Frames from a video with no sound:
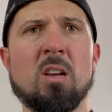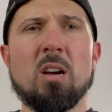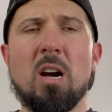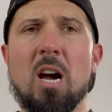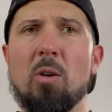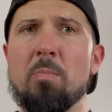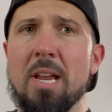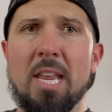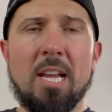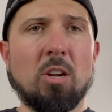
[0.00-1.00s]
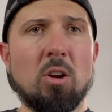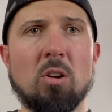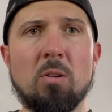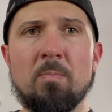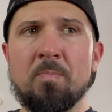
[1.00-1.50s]
uh, meaning
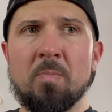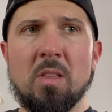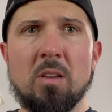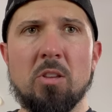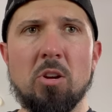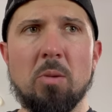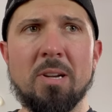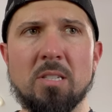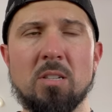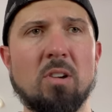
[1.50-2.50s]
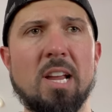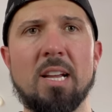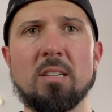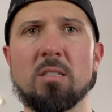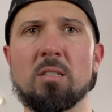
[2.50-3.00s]
your, you know, your piston
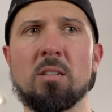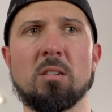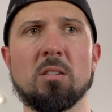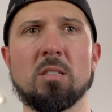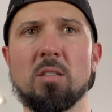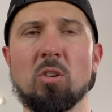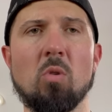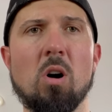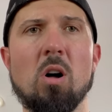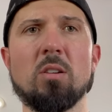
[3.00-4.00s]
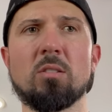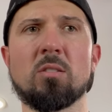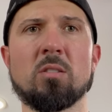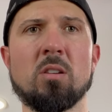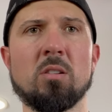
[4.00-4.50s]
rings, your cylinder
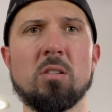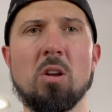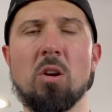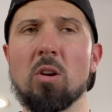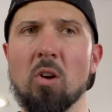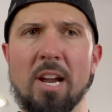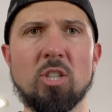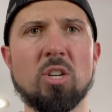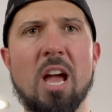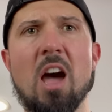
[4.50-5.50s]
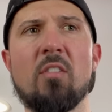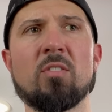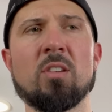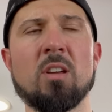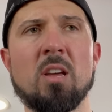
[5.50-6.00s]
walls, your
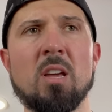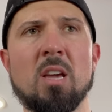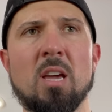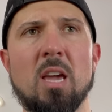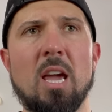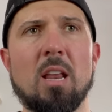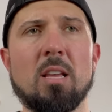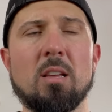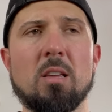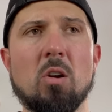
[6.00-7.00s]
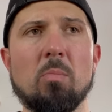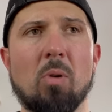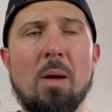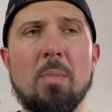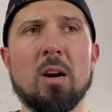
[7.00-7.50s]
crankshaft, and it, you know,
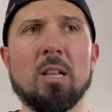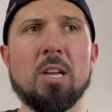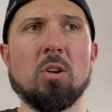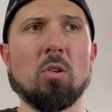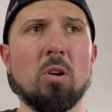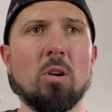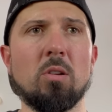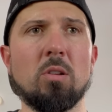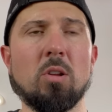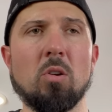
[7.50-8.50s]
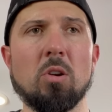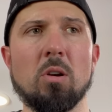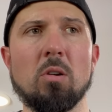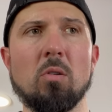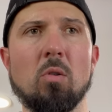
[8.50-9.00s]
primarily your, you know, your,